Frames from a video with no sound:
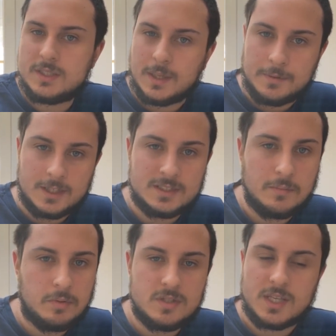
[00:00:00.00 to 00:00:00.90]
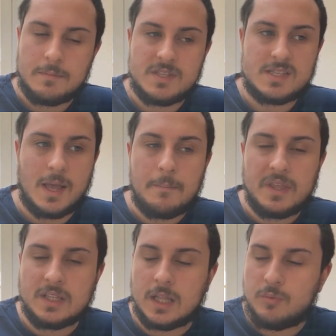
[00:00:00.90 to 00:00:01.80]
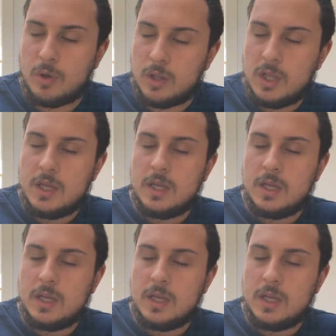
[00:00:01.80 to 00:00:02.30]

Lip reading: something simple, something that will